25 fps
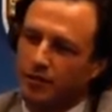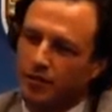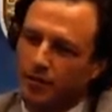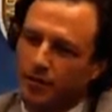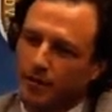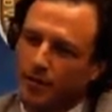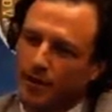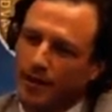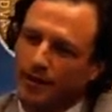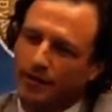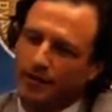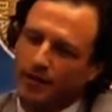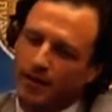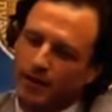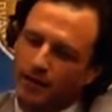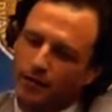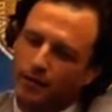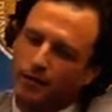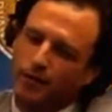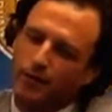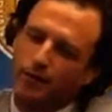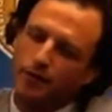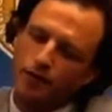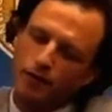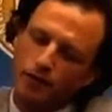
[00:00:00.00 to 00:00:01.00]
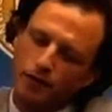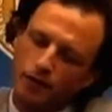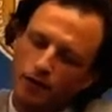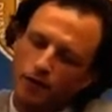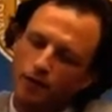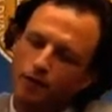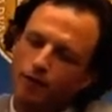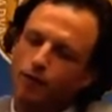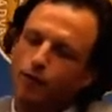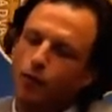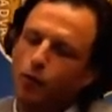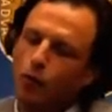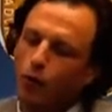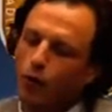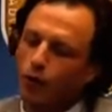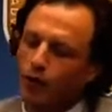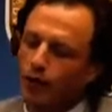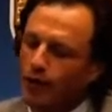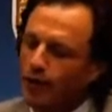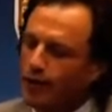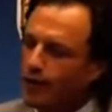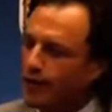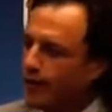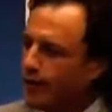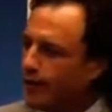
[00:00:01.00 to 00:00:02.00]
from about age 15 to
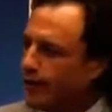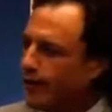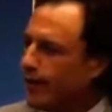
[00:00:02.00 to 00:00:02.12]
40.